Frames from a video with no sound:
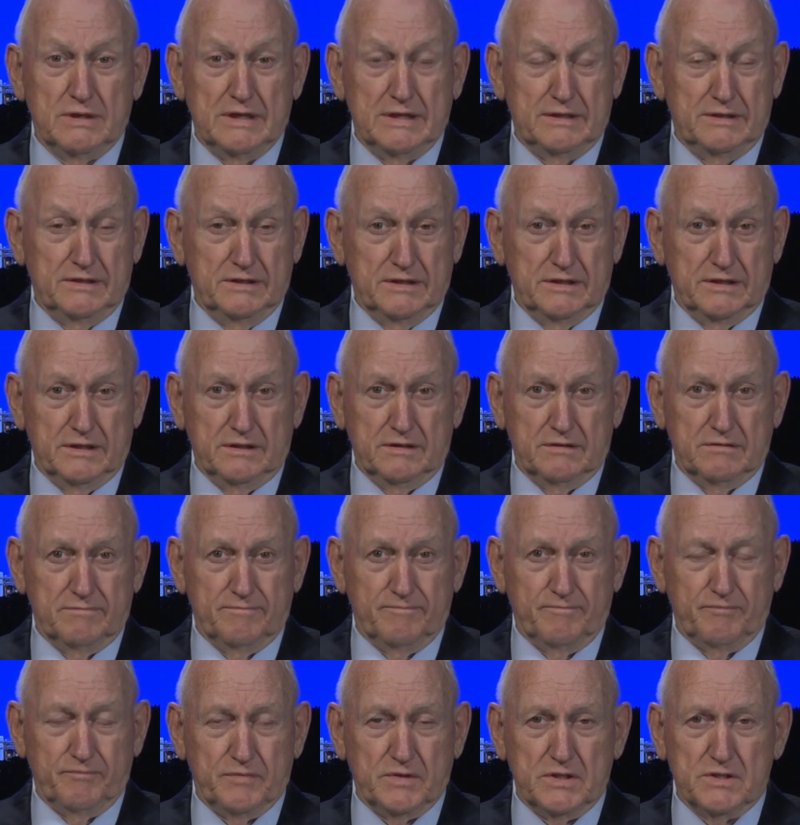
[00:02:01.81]
I think,
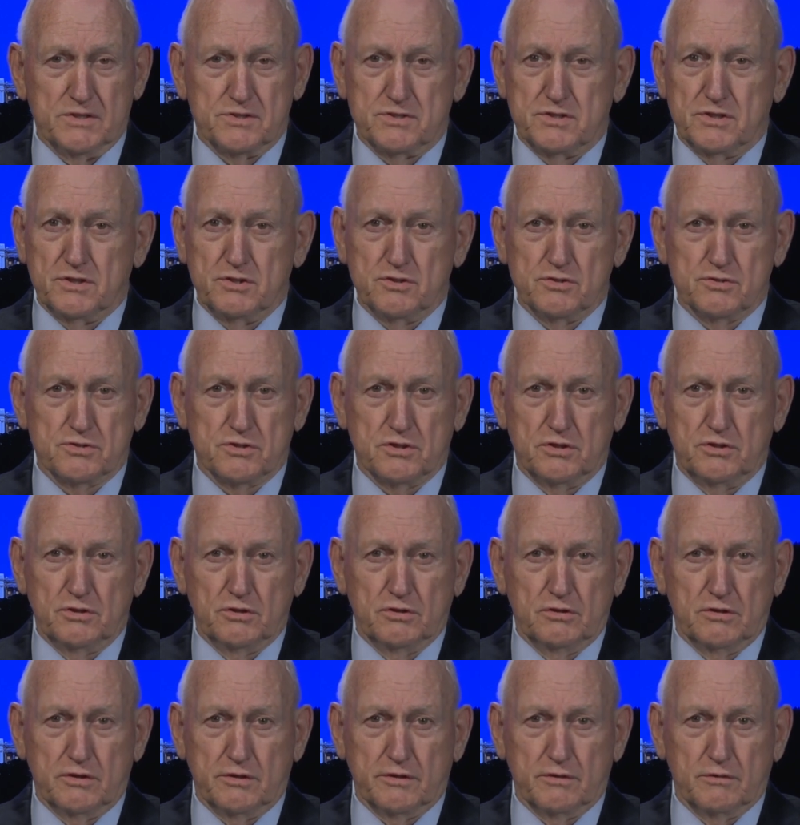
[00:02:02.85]
is to use a
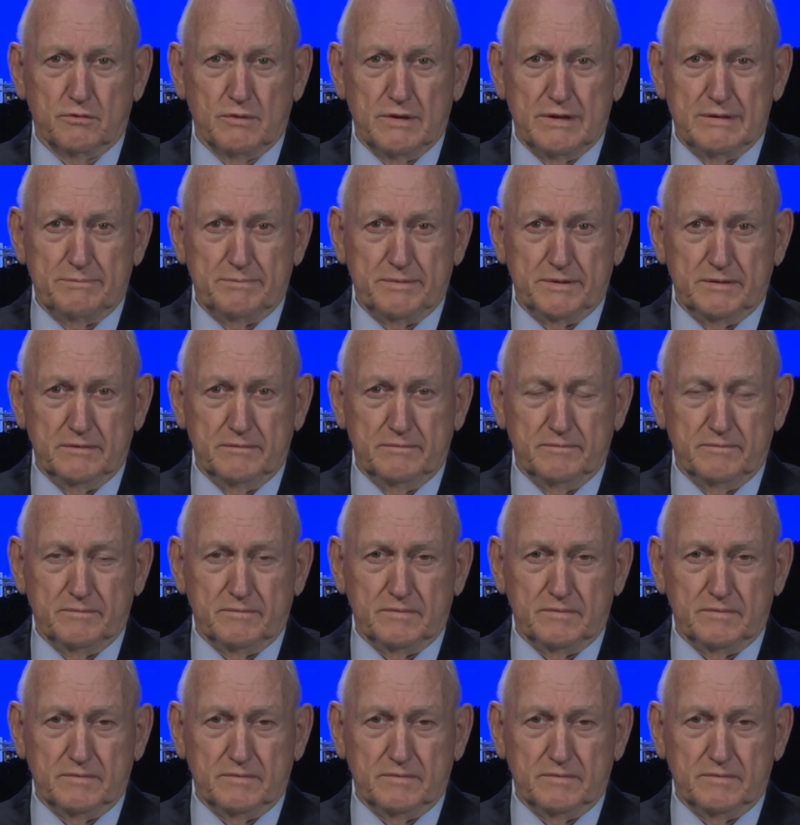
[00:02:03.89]
nuclear weapon,